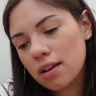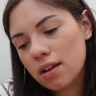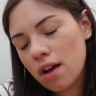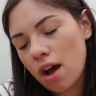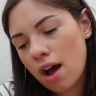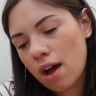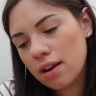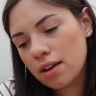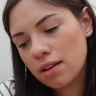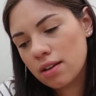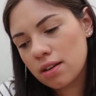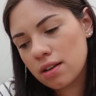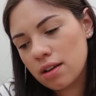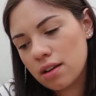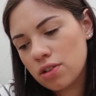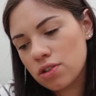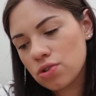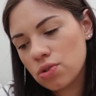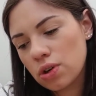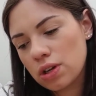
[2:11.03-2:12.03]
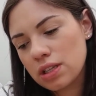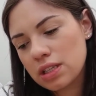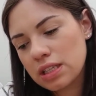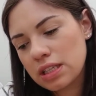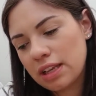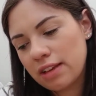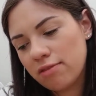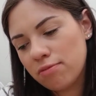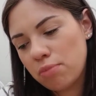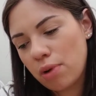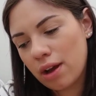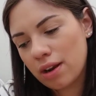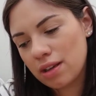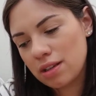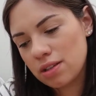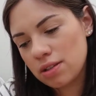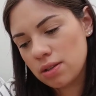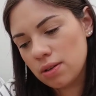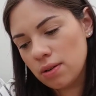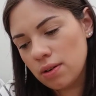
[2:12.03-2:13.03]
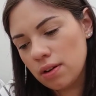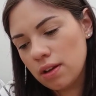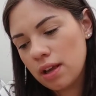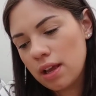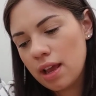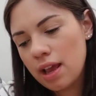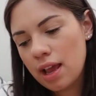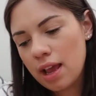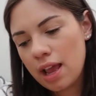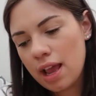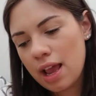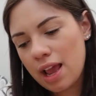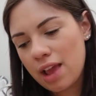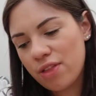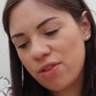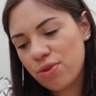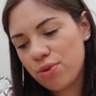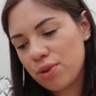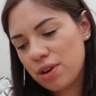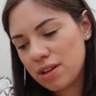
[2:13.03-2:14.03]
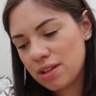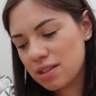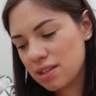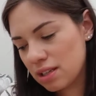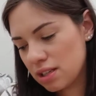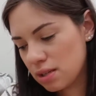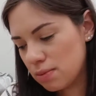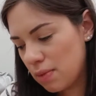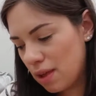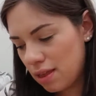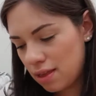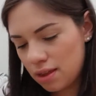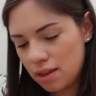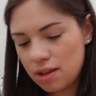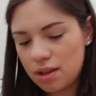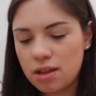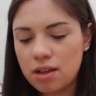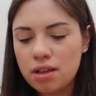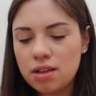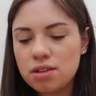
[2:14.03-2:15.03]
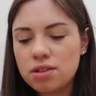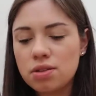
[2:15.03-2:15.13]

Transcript: cotton short sleeve bodysuit in 3 to 6 months.